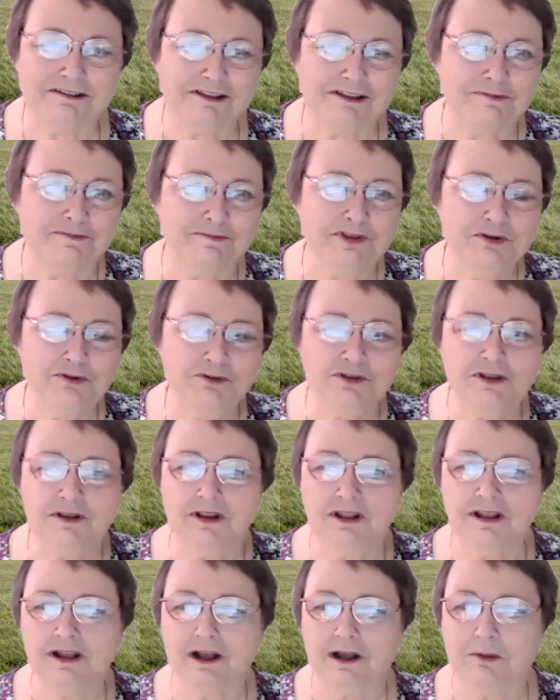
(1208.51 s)

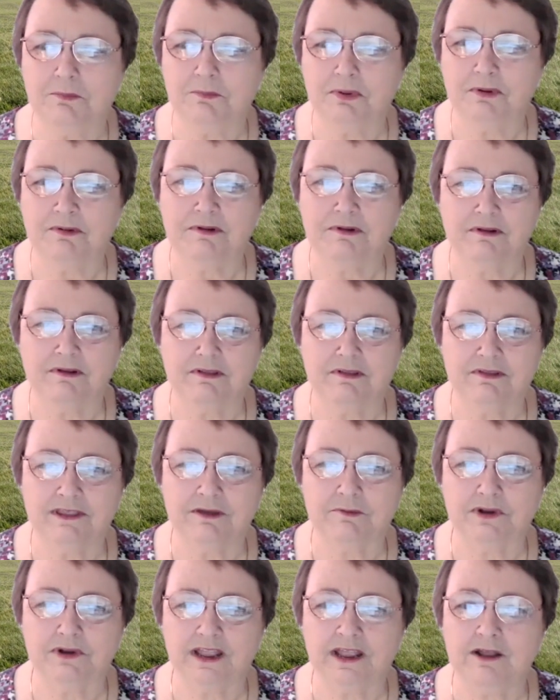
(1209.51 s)
communion cup
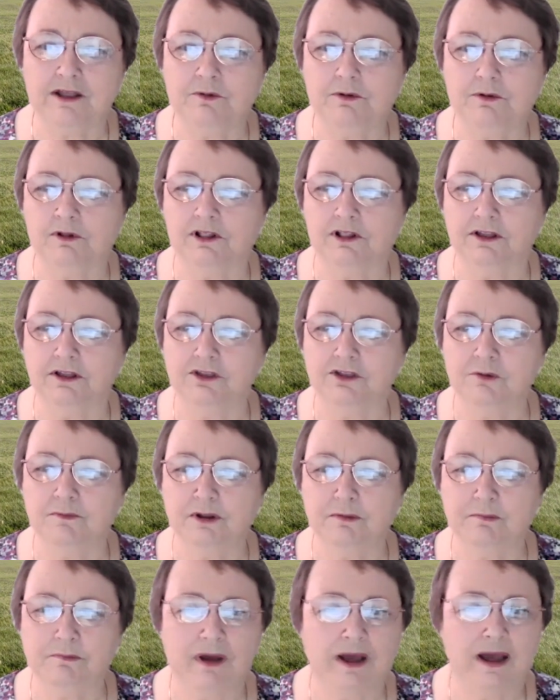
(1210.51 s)
that would equal a
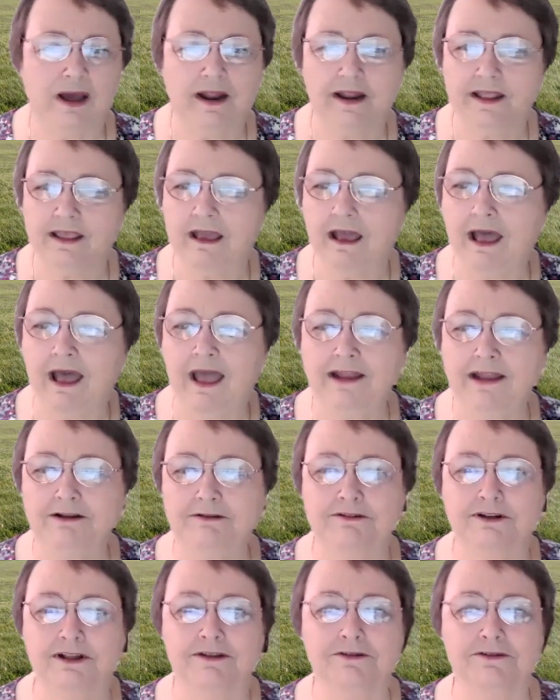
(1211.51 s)
human body. I
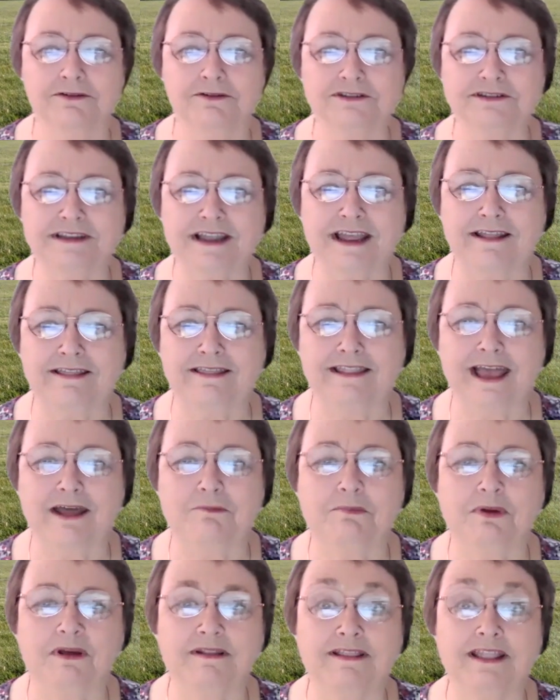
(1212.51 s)
don't understand
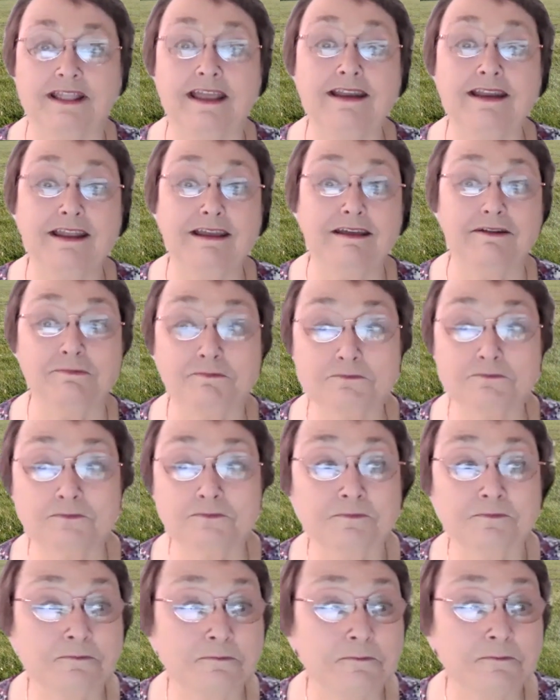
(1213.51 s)
that, but they did.
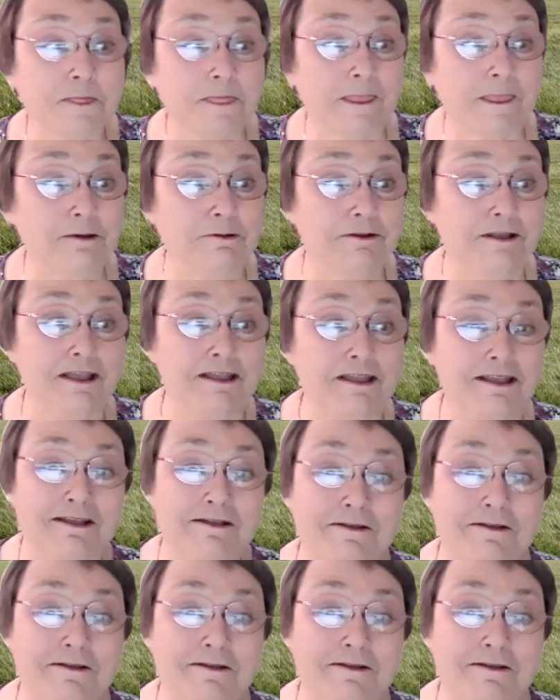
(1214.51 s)
Okay.